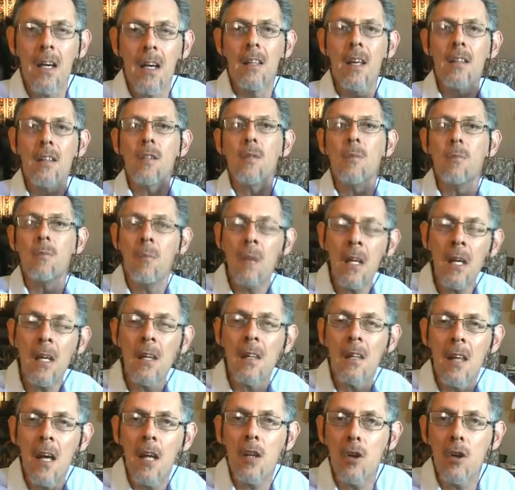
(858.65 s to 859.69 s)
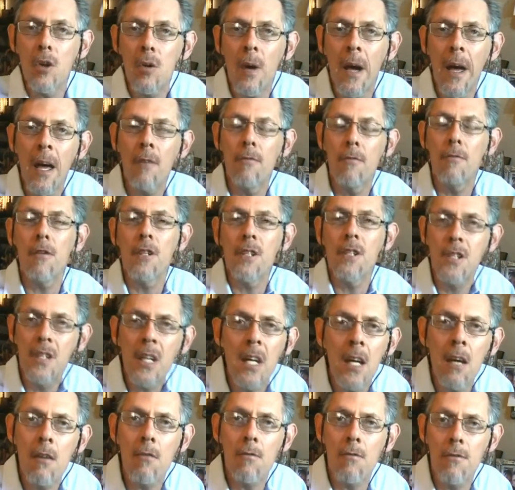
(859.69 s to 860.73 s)
doesn't mean that you have
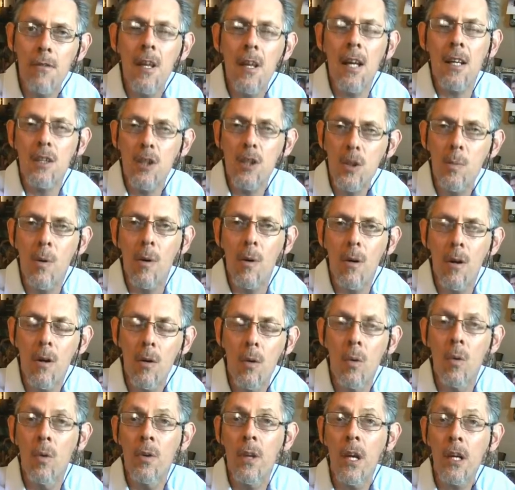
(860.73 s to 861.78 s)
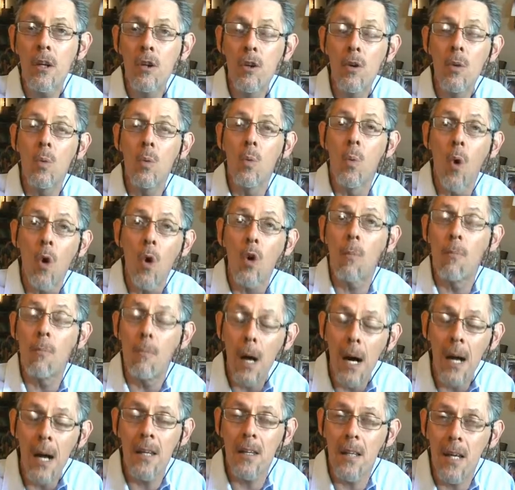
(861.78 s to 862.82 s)
received that Spirit or that you walk
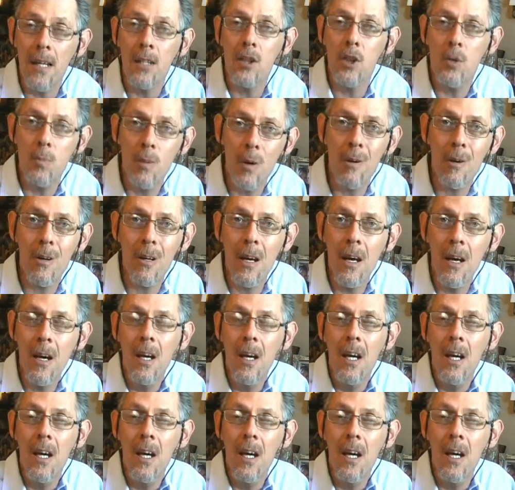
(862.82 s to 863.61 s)
by that Spirit.